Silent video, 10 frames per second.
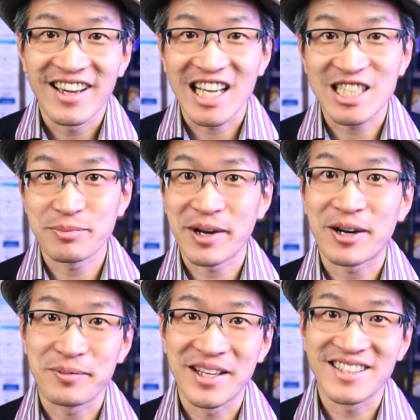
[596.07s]

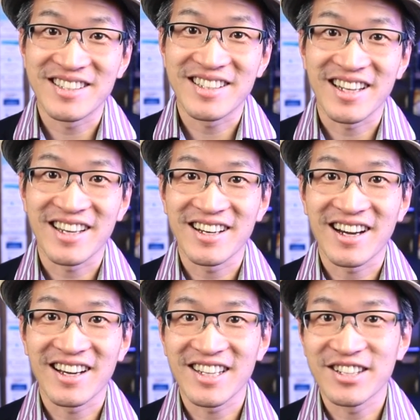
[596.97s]
experiment that
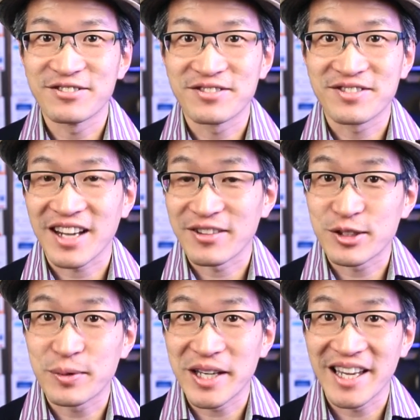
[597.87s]
I love kind of
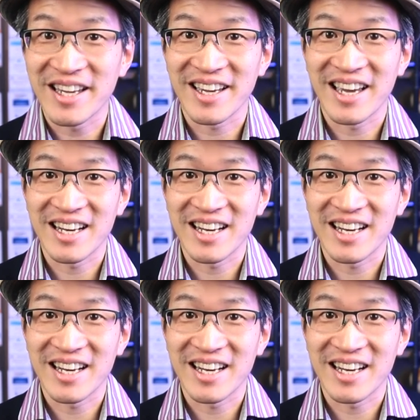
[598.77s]
tweaking and